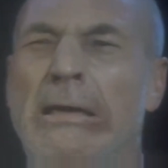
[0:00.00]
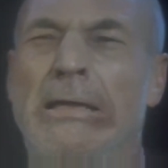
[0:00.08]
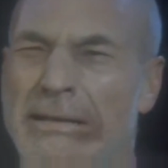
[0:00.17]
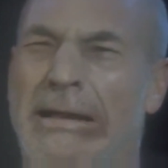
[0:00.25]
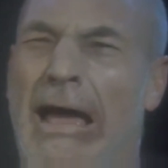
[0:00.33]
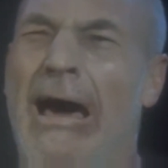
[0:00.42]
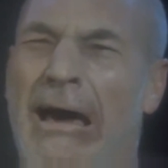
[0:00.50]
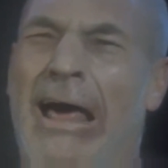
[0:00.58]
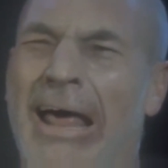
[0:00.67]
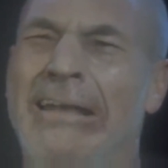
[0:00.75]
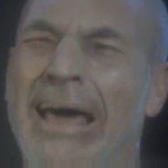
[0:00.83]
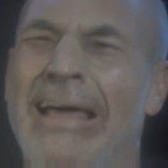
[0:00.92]
torment
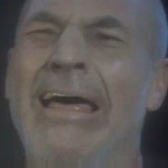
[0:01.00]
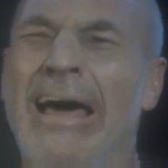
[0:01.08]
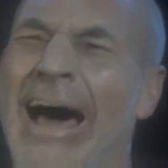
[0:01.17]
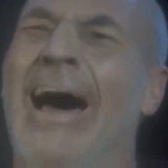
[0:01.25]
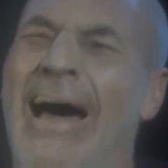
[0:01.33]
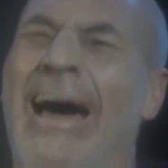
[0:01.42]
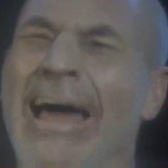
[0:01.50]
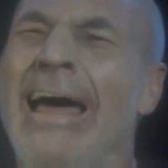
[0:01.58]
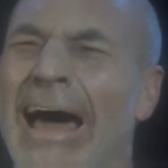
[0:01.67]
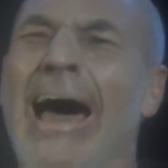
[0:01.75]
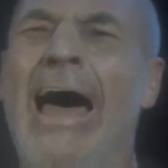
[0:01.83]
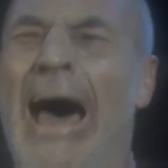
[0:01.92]
Picard endures
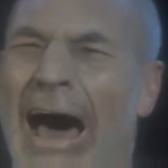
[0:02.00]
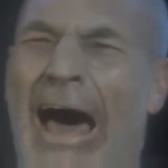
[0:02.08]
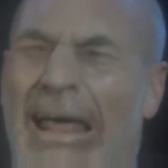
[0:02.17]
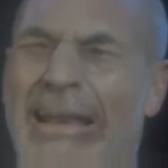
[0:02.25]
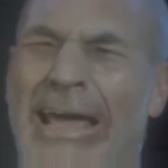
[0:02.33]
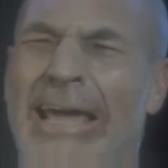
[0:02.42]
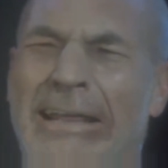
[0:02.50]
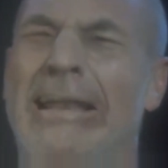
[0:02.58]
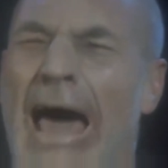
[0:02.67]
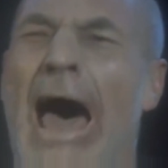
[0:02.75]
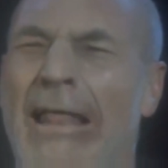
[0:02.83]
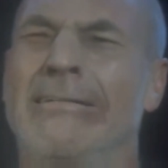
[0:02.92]
is painful to
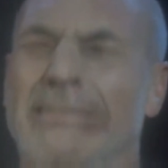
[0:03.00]
watch,